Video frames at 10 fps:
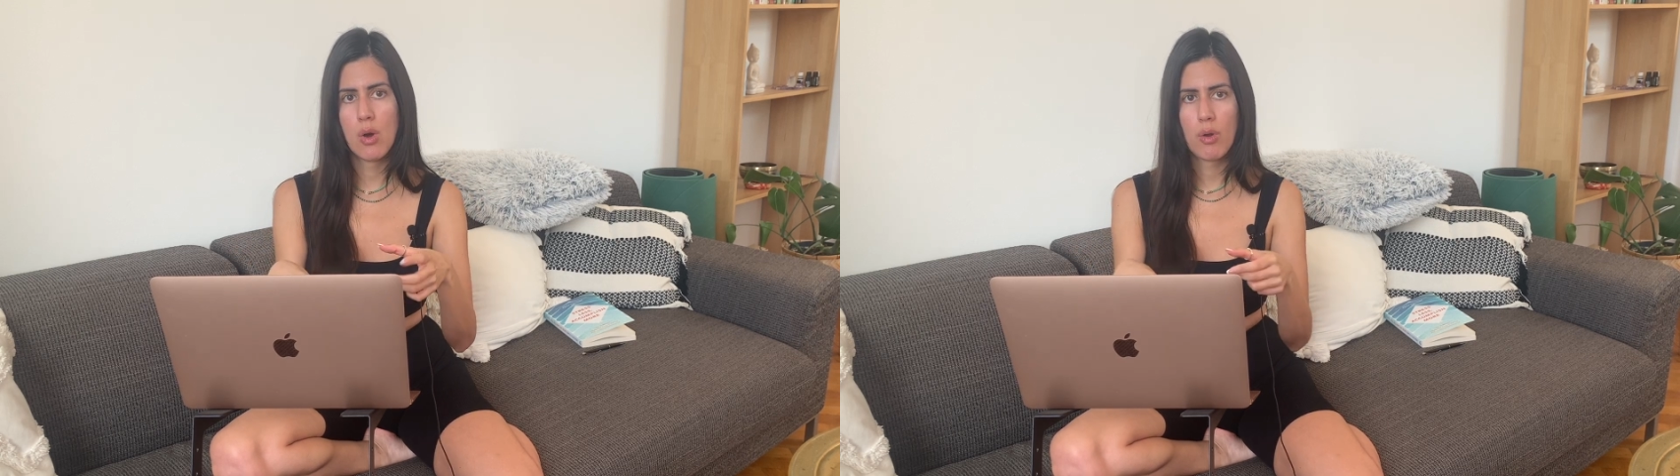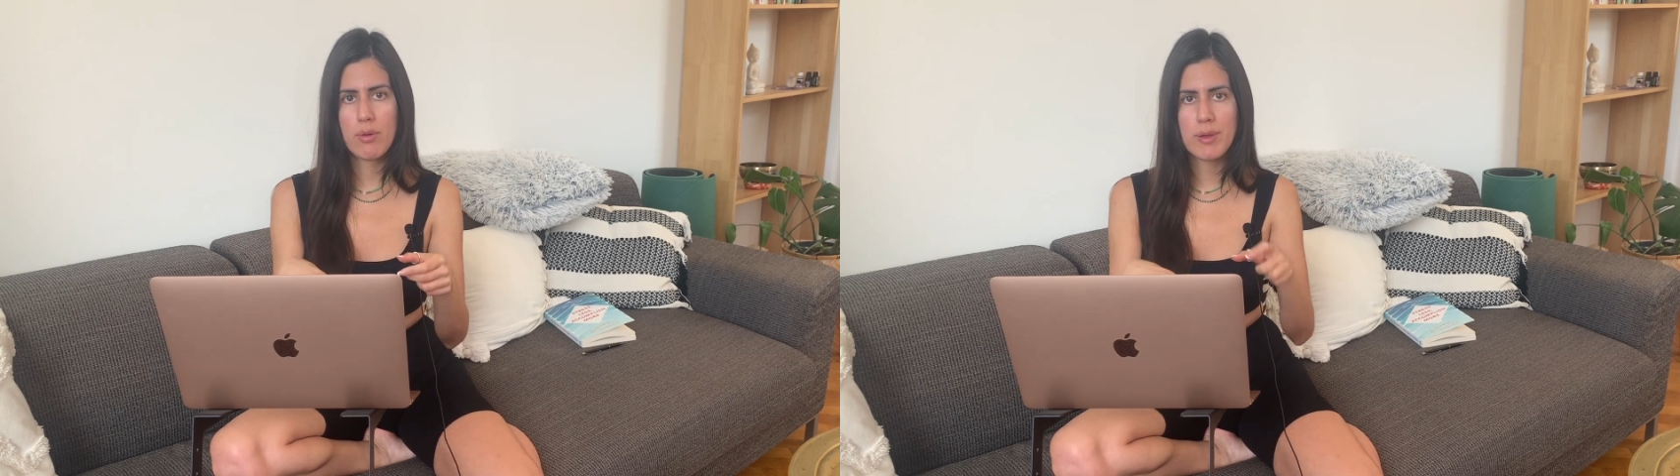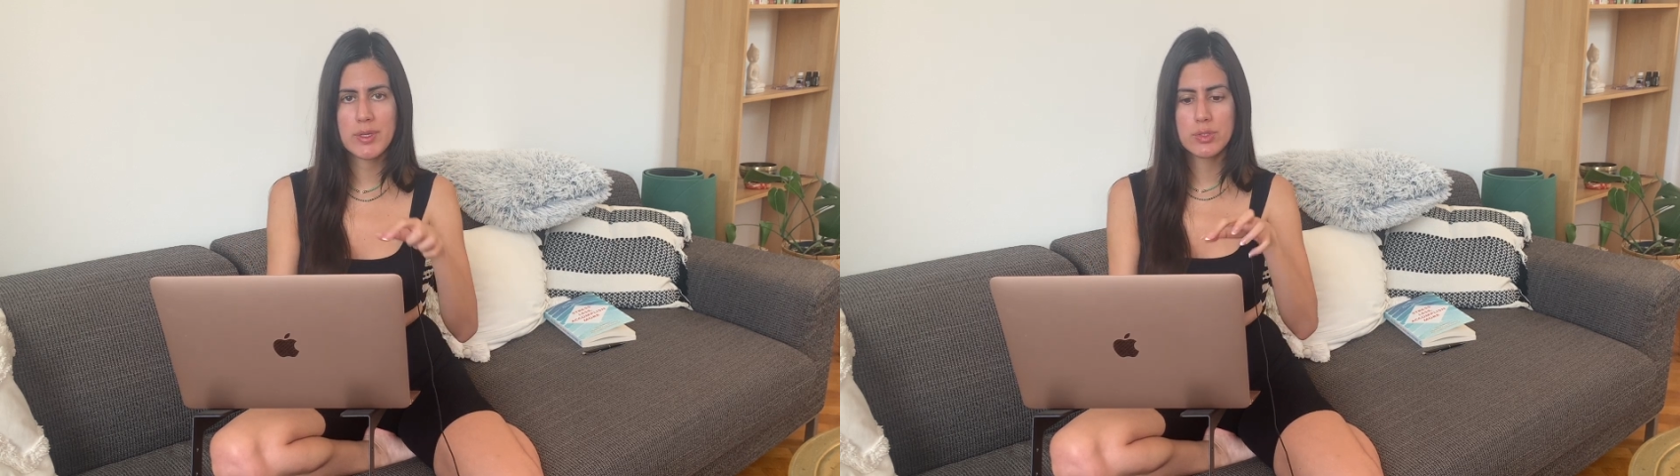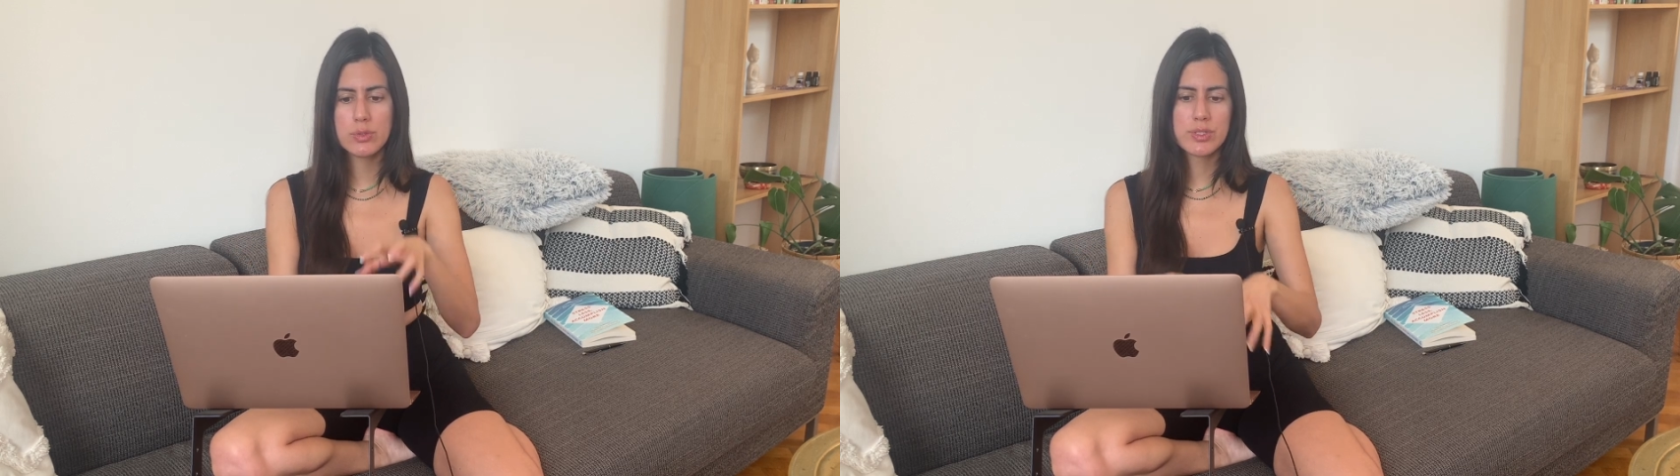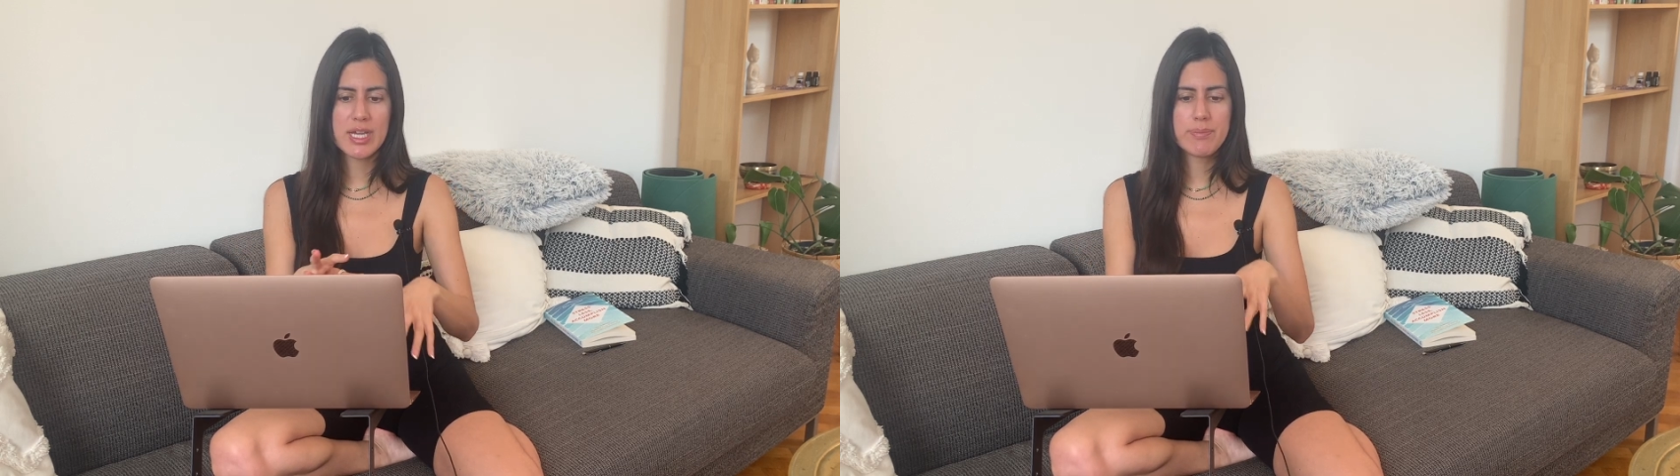or maybe you
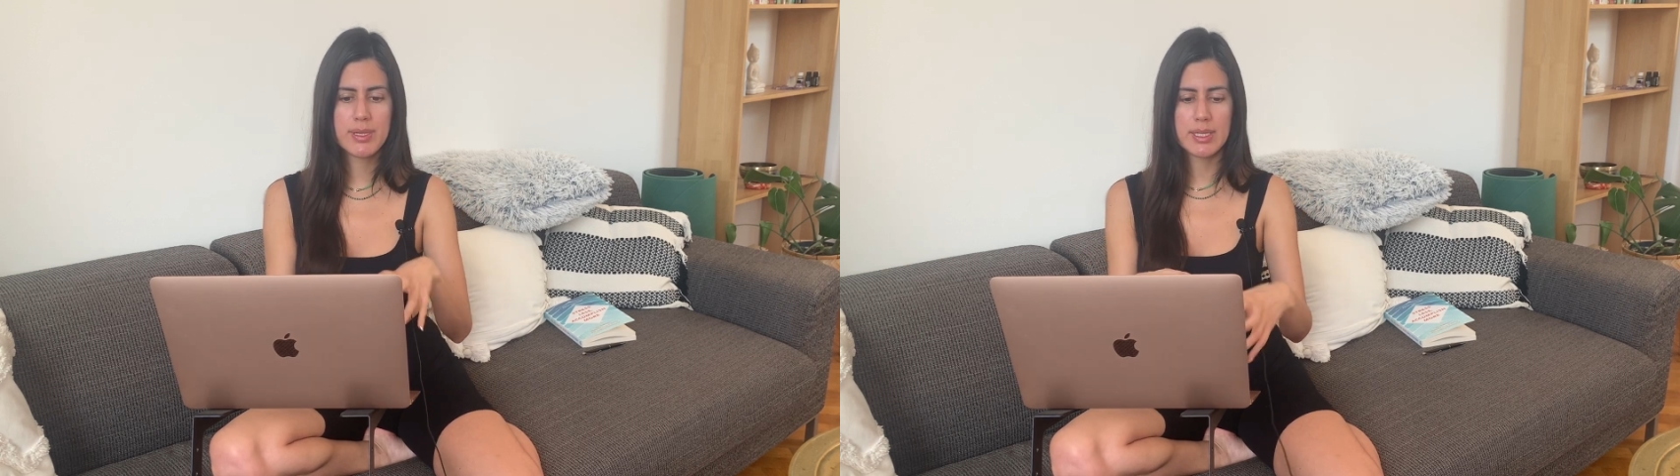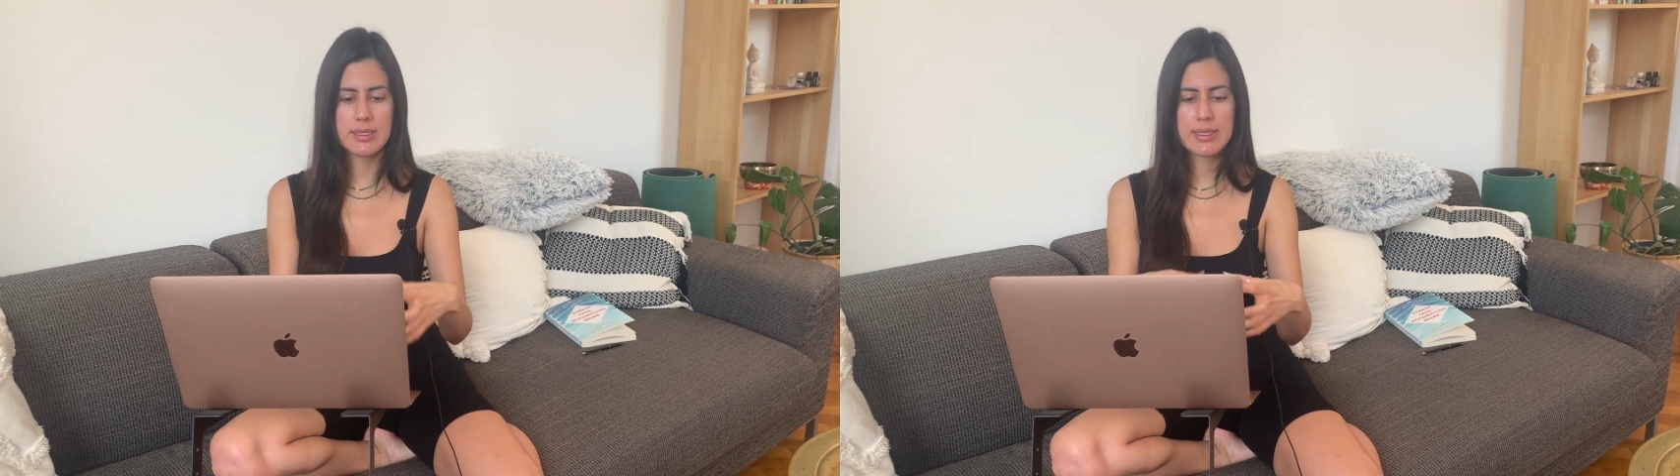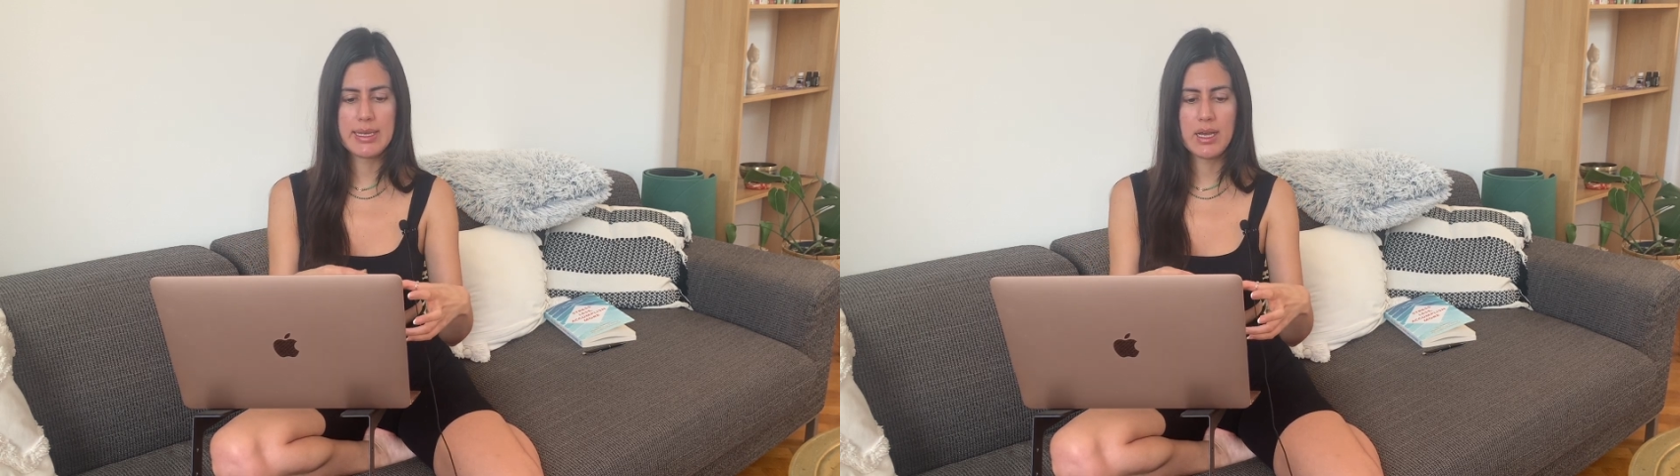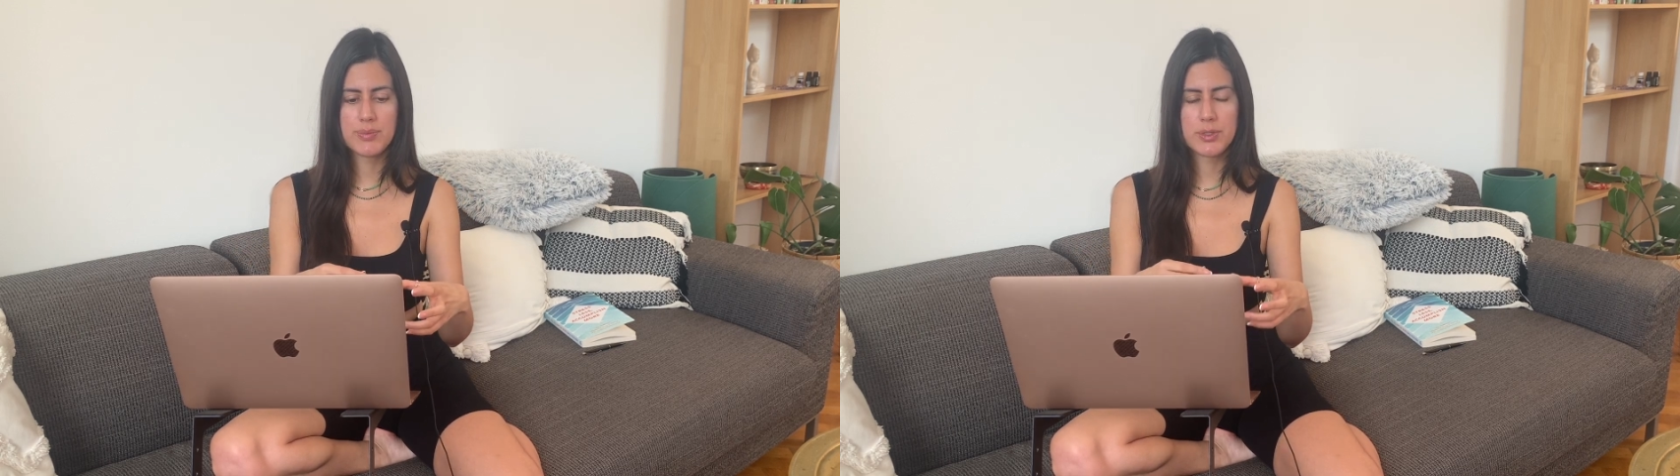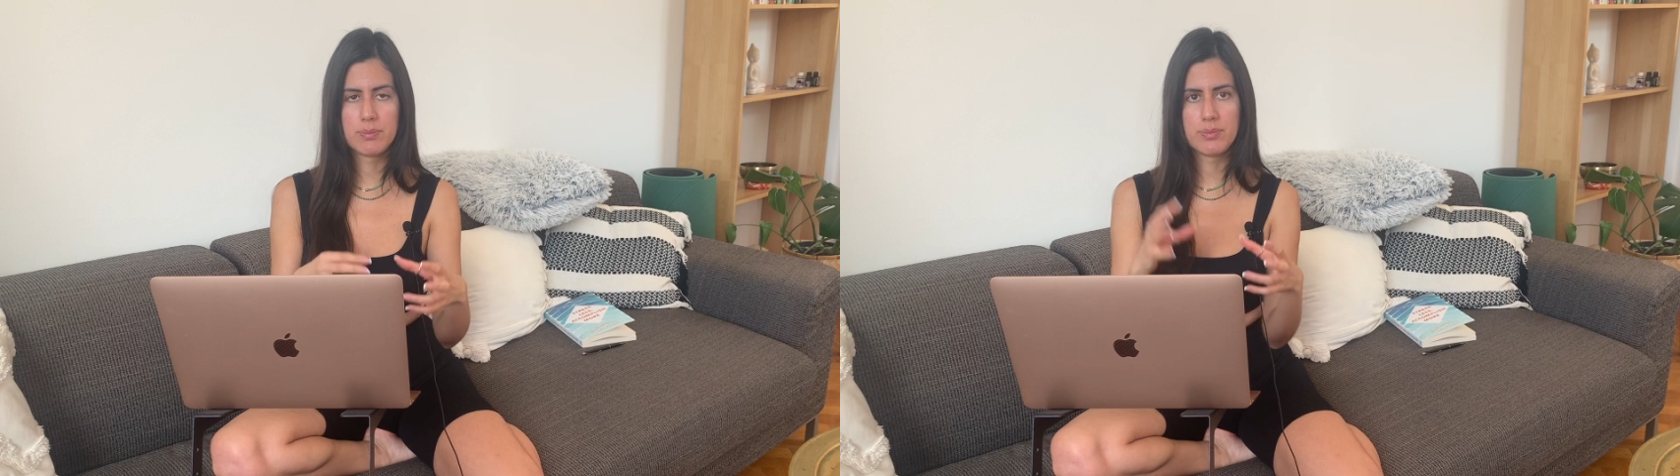typing in the
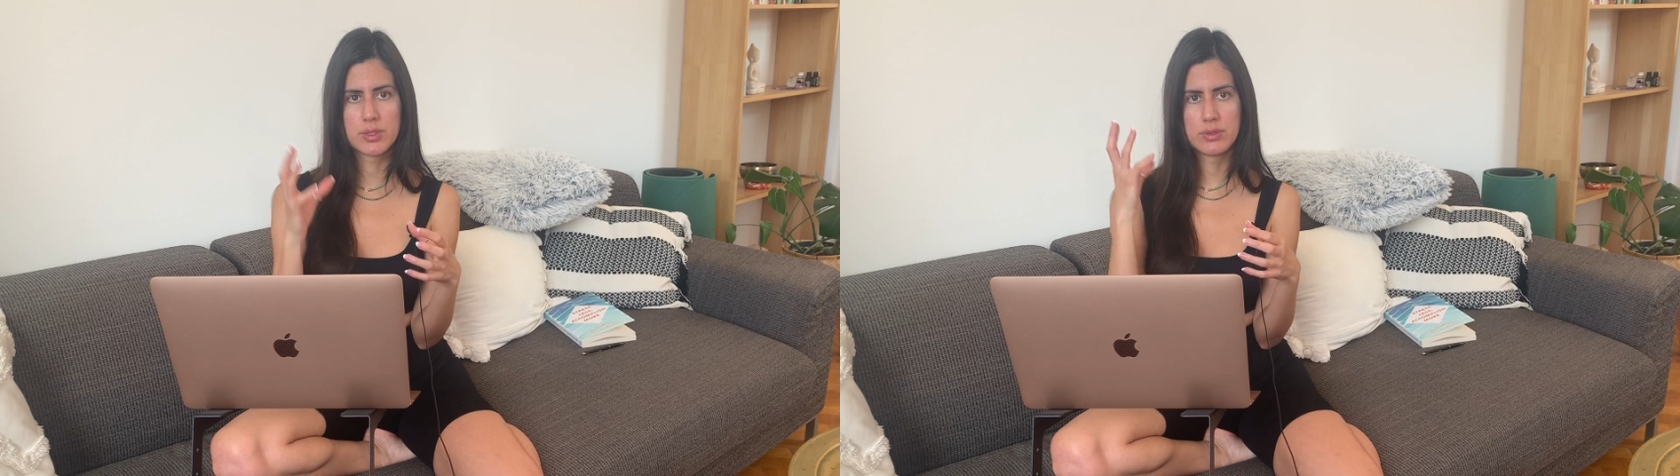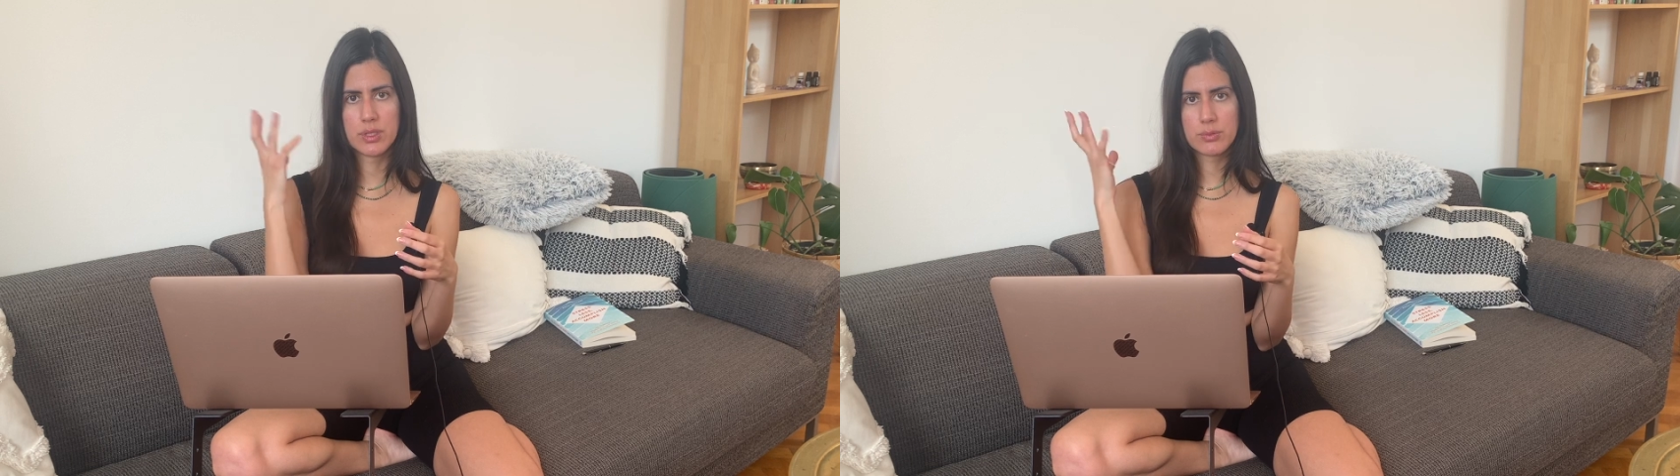laptop but not